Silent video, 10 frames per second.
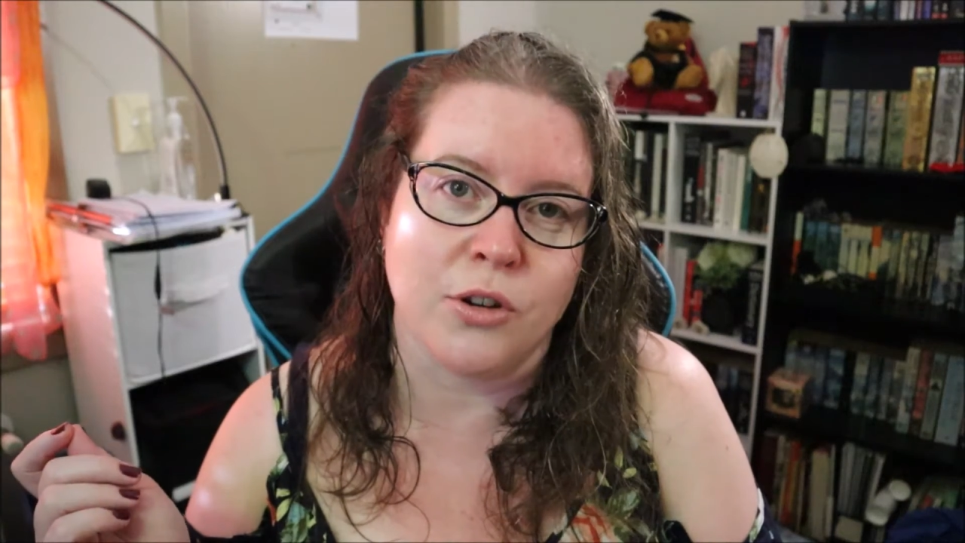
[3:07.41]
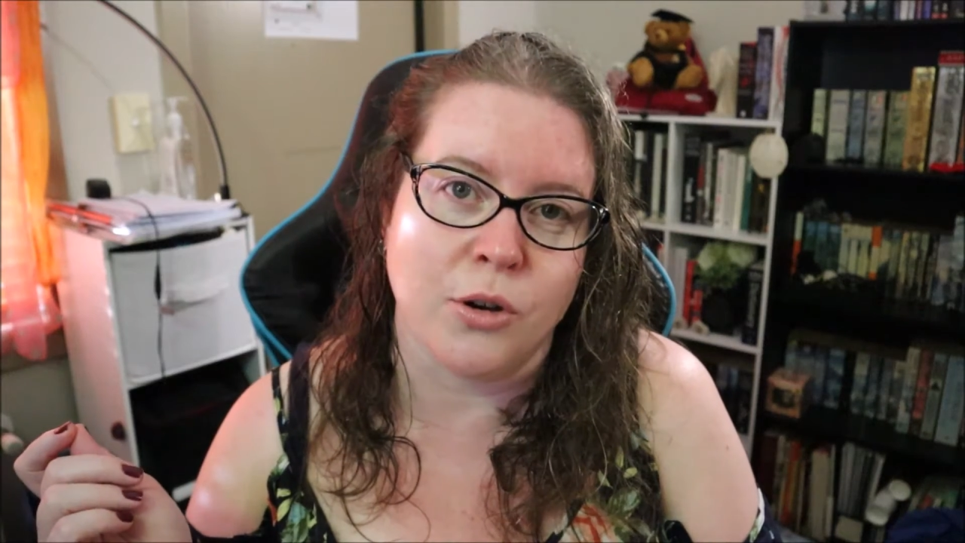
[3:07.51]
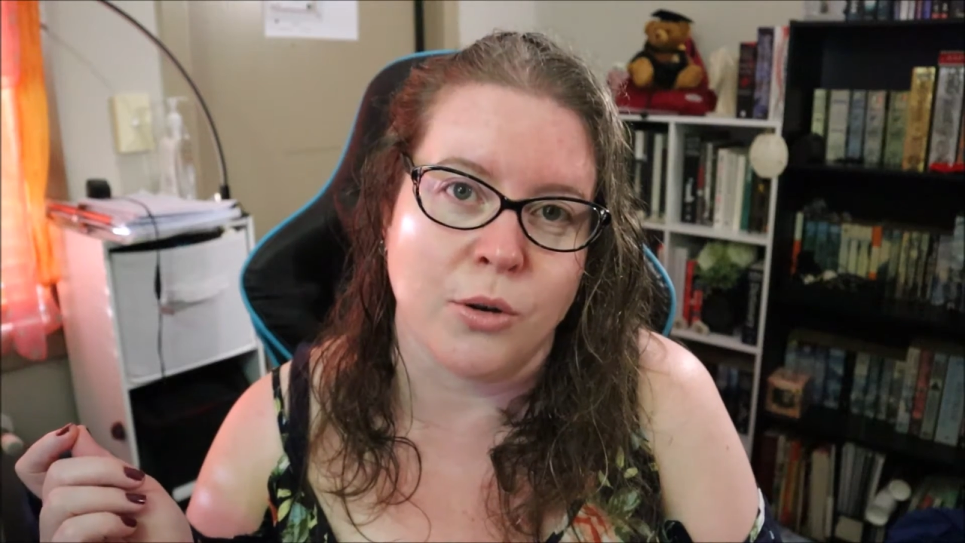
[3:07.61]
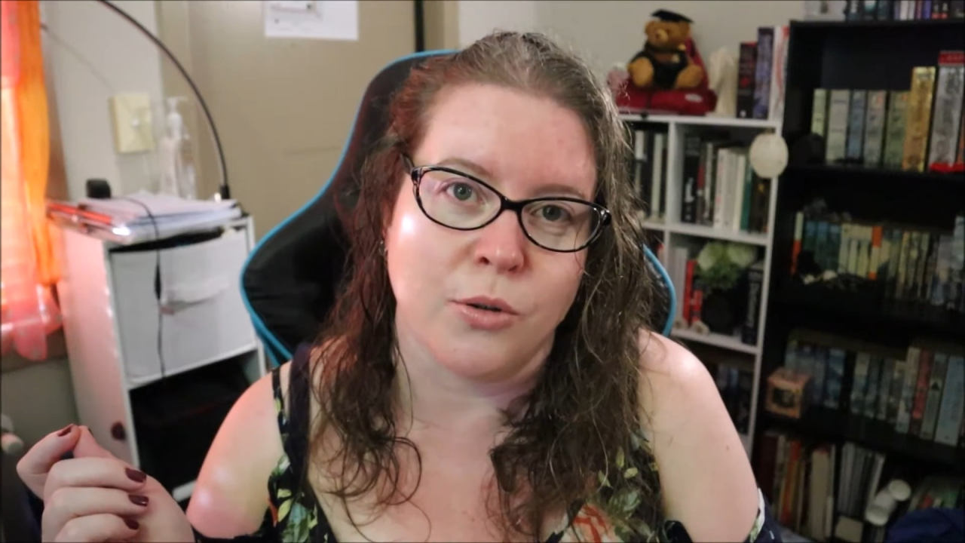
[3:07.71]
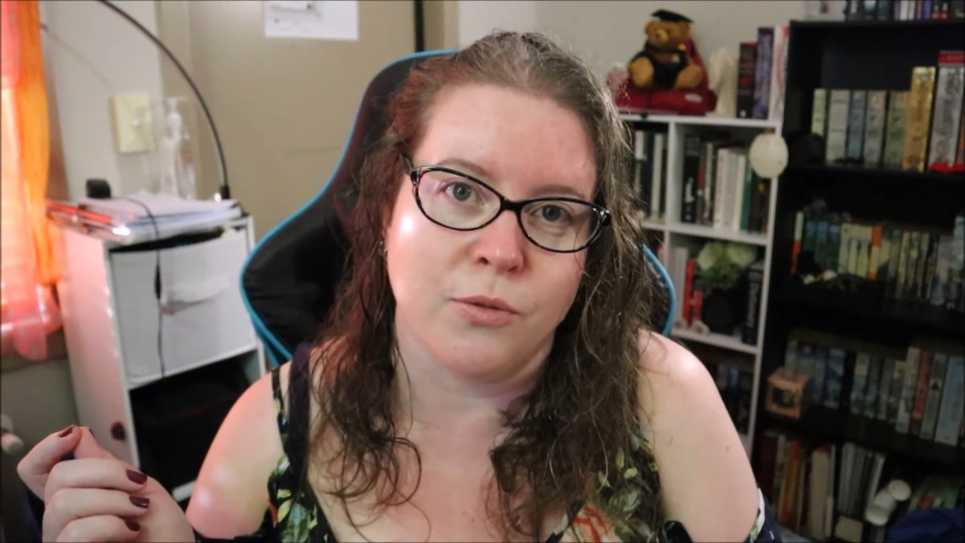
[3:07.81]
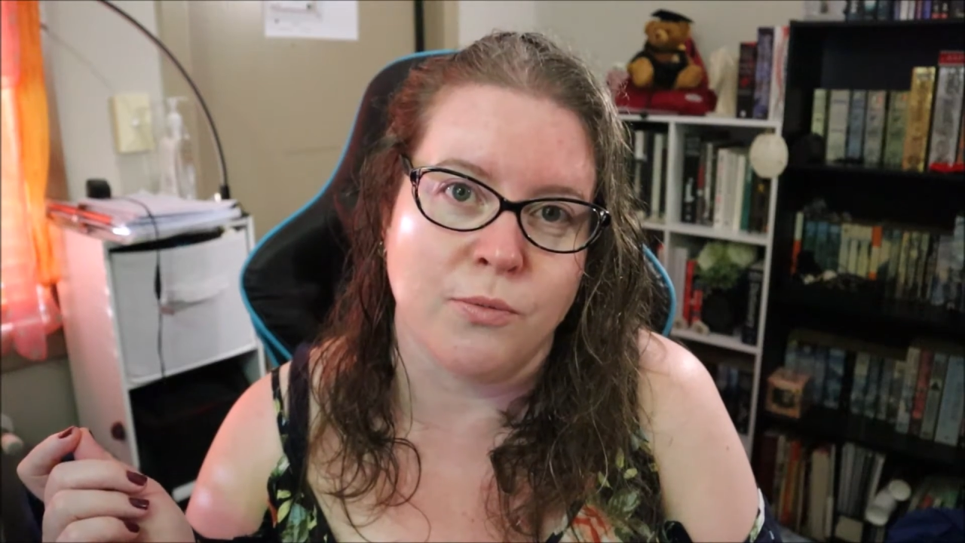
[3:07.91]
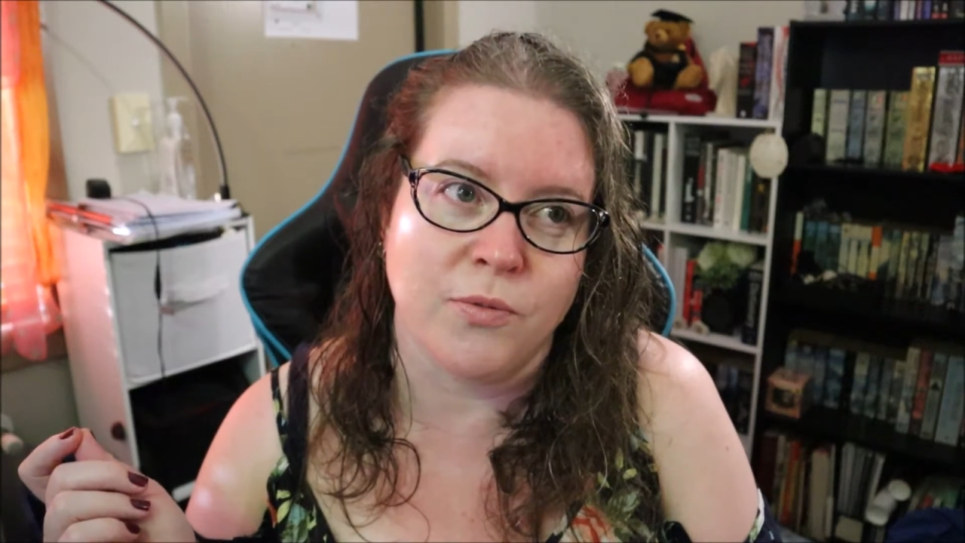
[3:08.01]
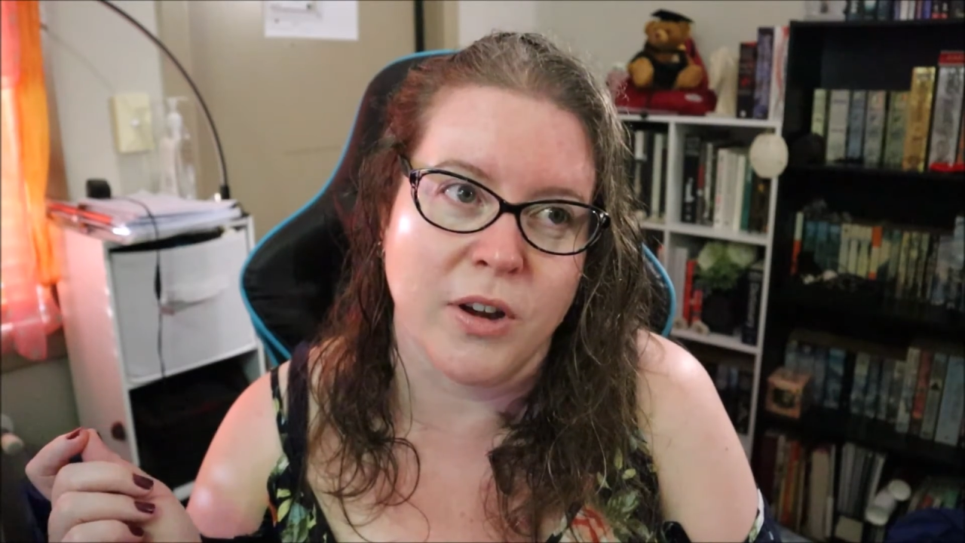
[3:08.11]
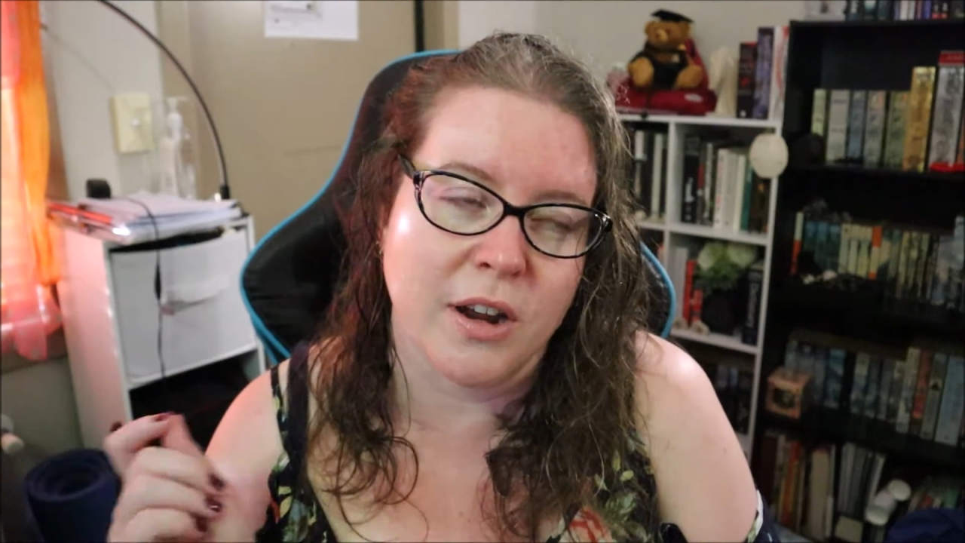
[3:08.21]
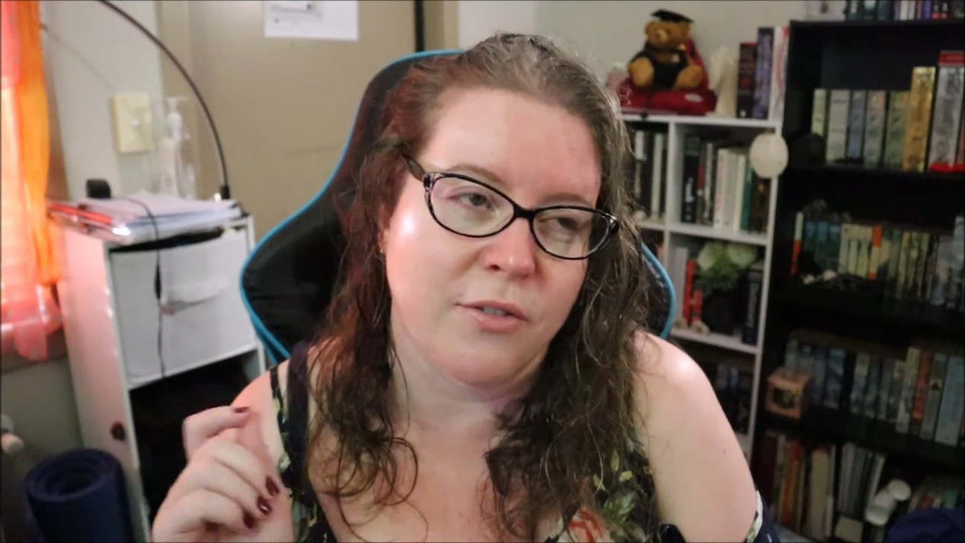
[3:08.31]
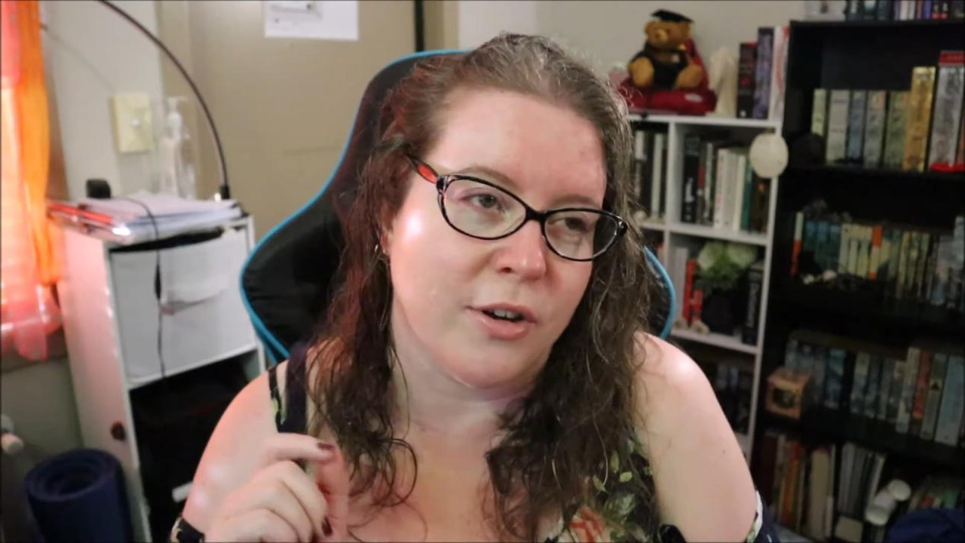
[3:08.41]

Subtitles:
to go very,